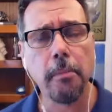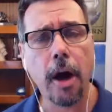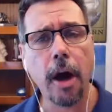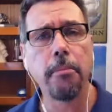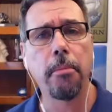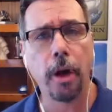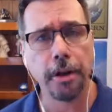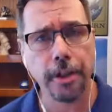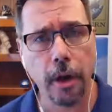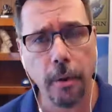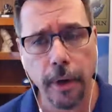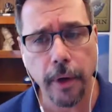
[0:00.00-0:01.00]
Martin
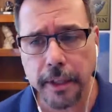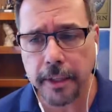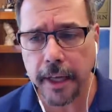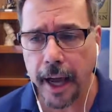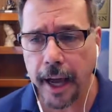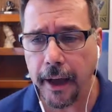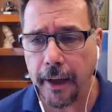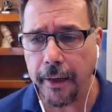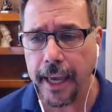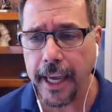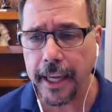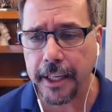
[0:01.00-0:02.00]
Barstow with us.
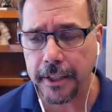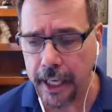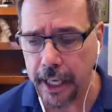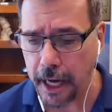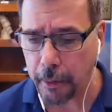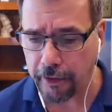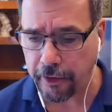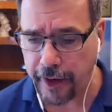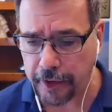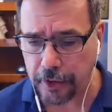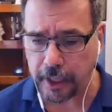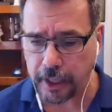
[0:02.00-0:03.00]
He is the
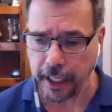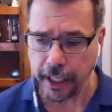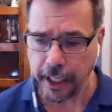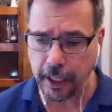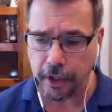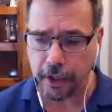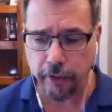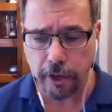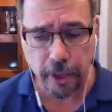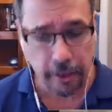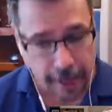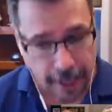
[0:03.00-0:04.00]
professor at the
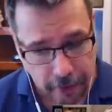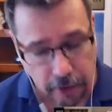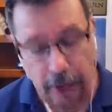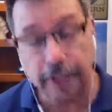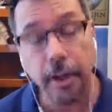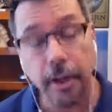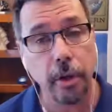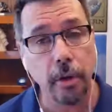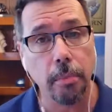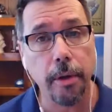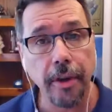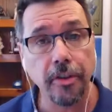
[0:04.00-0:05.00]
University of Leicester. He's also
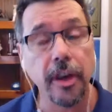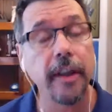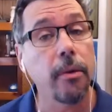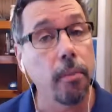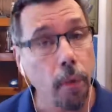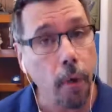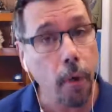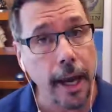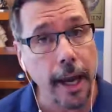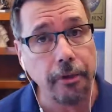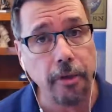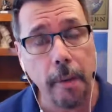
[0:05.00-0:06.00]
the president of the Royal
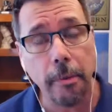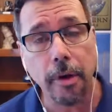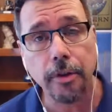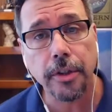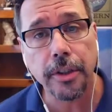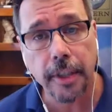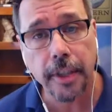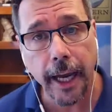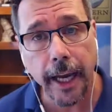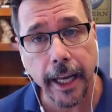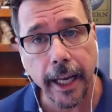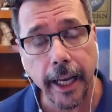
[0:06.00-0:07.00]
Astronomical
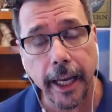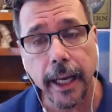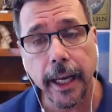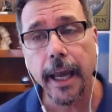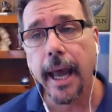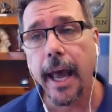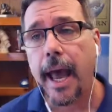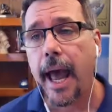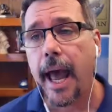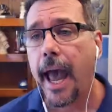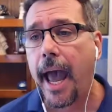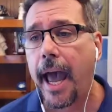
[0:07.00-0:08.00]
Society.
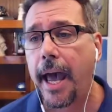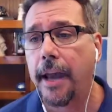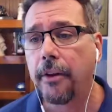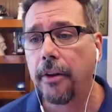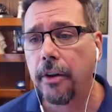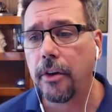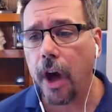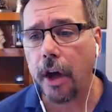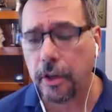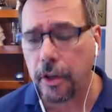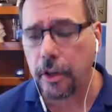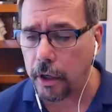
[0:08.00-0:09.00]
And
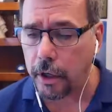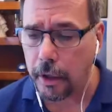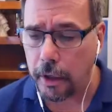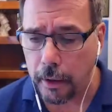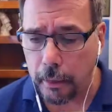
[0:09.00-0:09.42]
Dr.